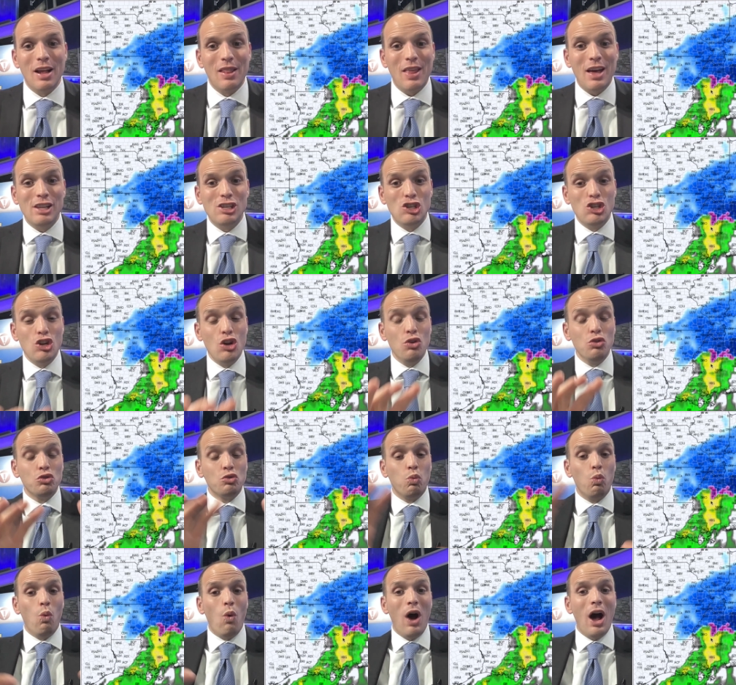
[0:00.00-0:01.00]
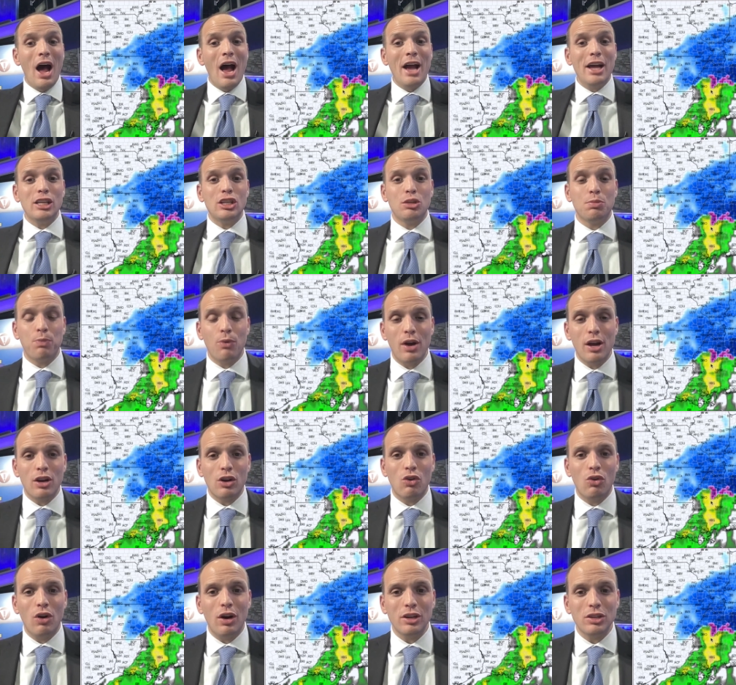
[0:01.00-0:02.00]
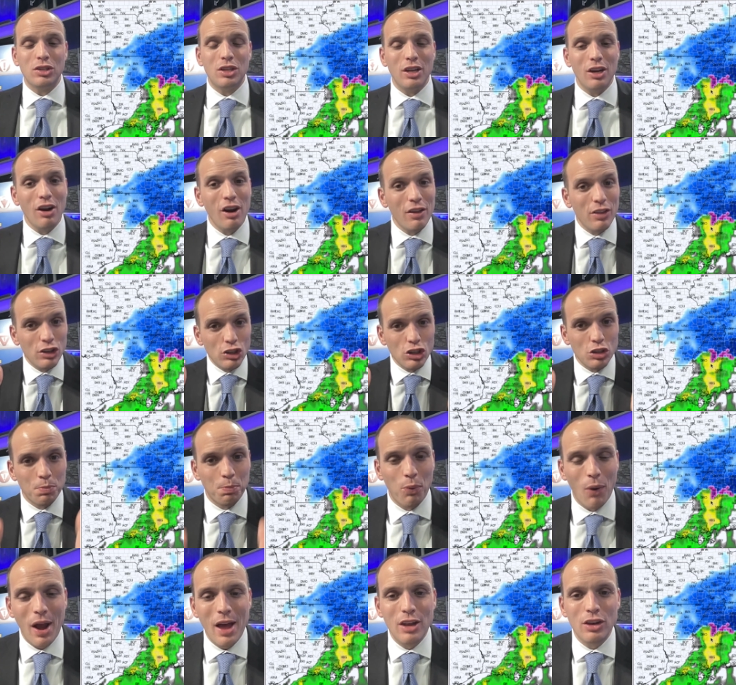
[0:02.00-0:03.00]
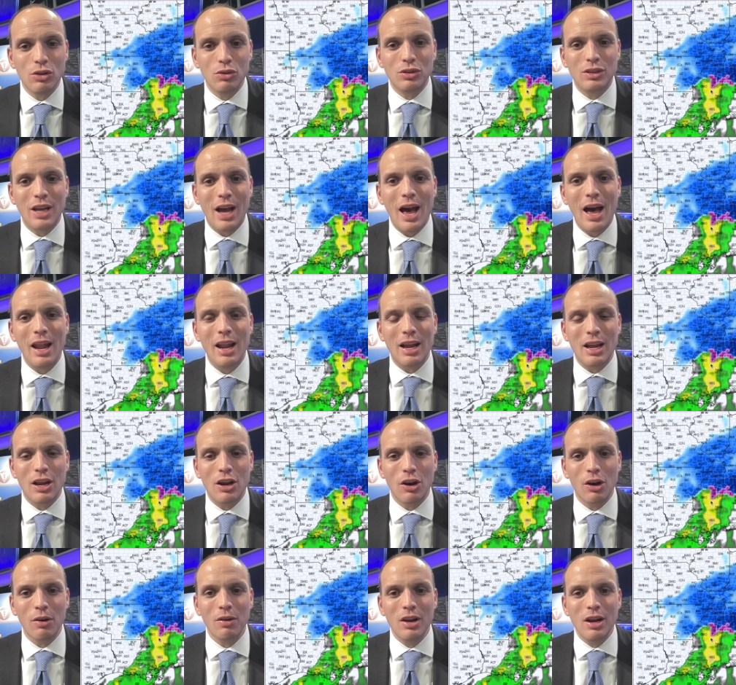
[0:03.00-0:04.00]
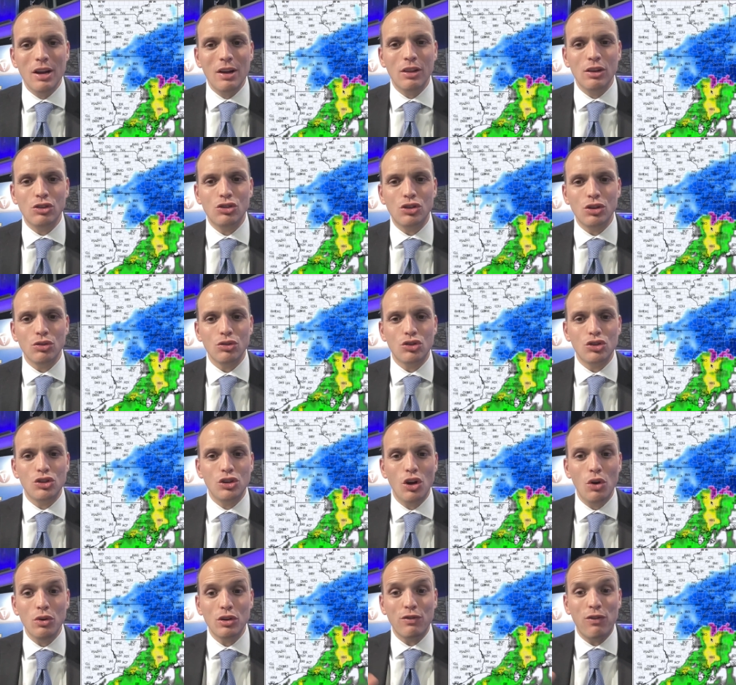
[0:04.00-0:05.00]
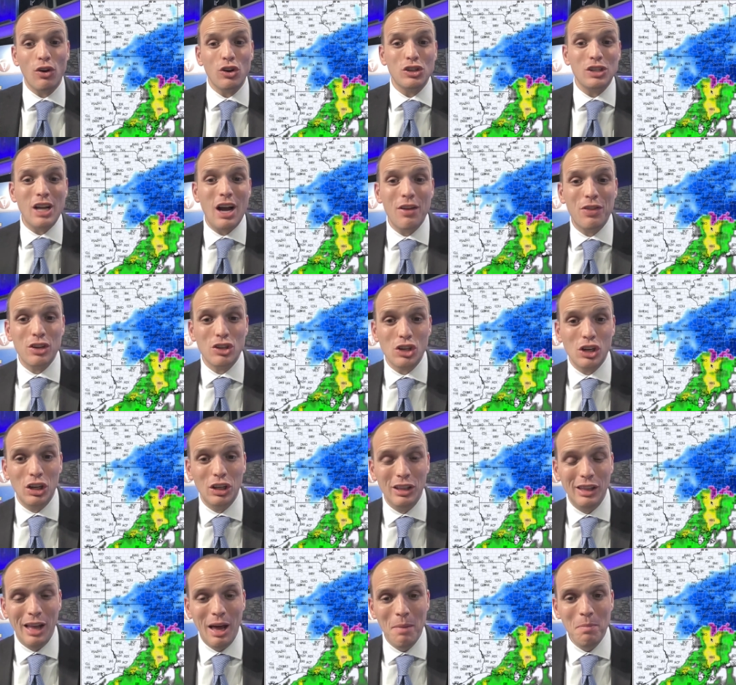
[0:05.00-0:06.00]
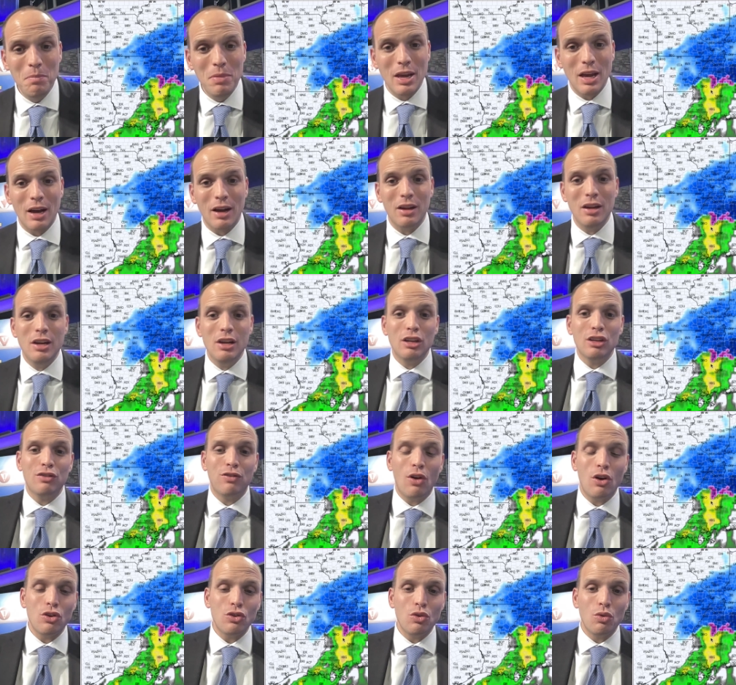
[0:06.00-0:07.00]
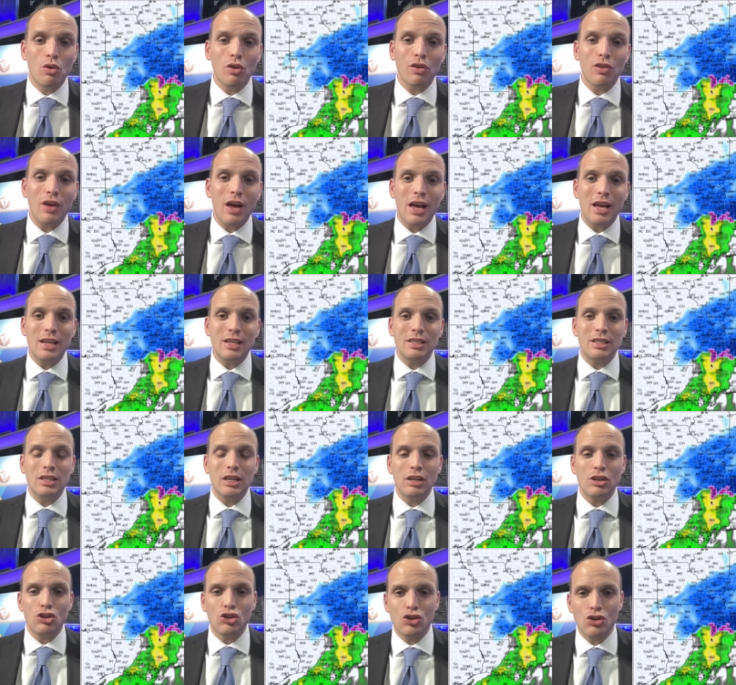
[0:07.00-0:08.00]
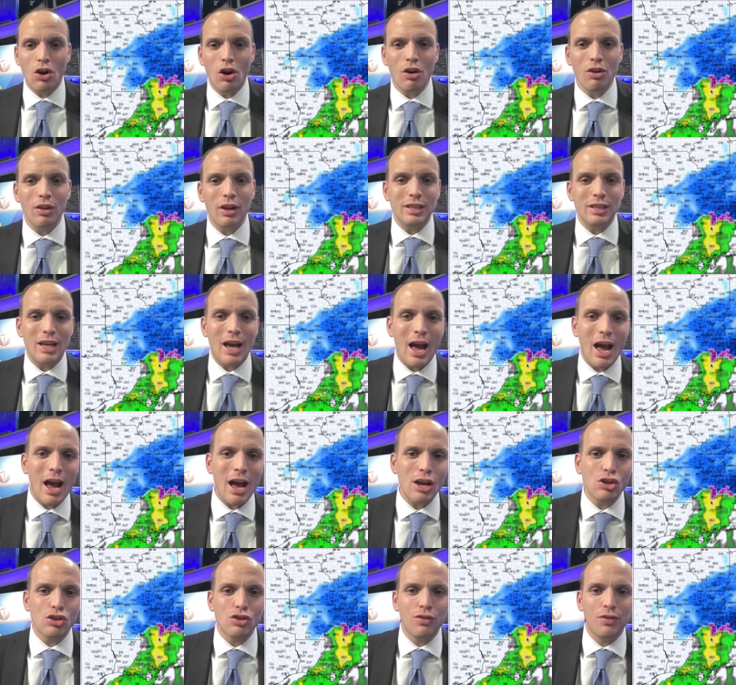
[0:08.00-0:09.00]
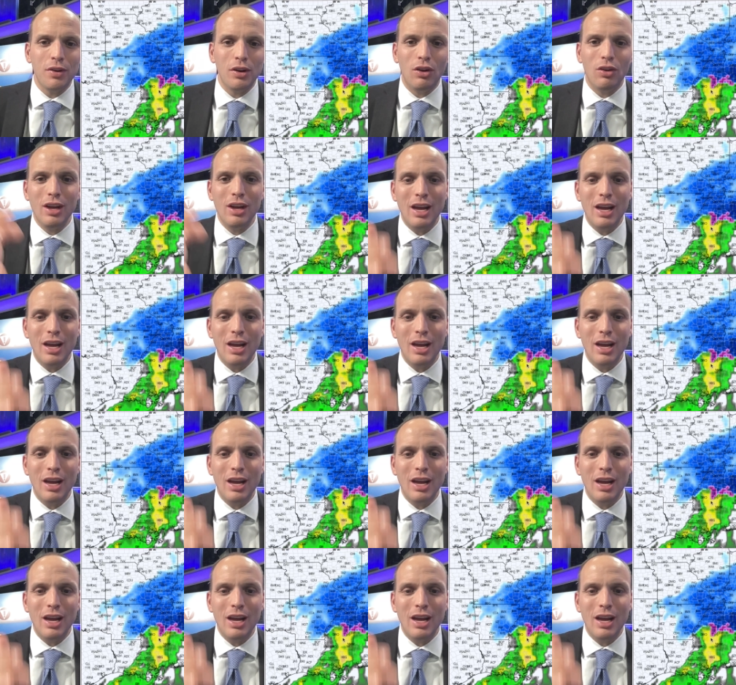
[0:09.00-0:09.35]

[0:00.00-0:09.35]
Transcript: that snow's widespread across the area. This is brand new data here. This shows snow as far south as Columbia, as far north as Charlotte, Asheville,